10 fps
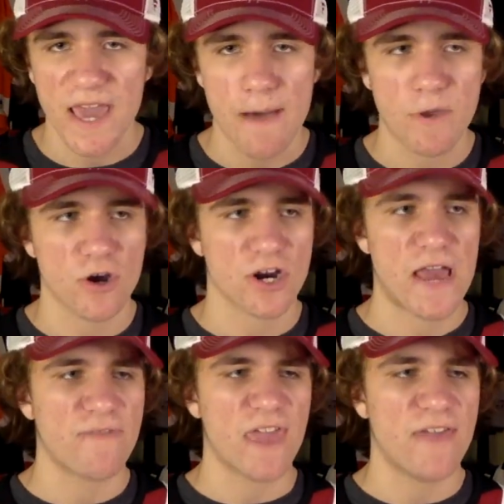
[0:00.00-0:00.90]
yeah, but you're going
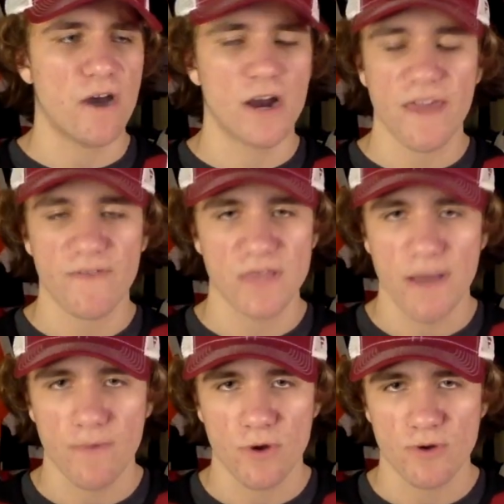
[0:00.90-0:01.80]
to have uneven
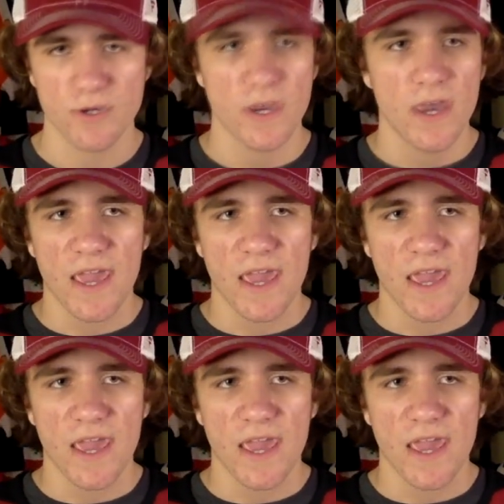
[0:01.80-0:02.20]
numbers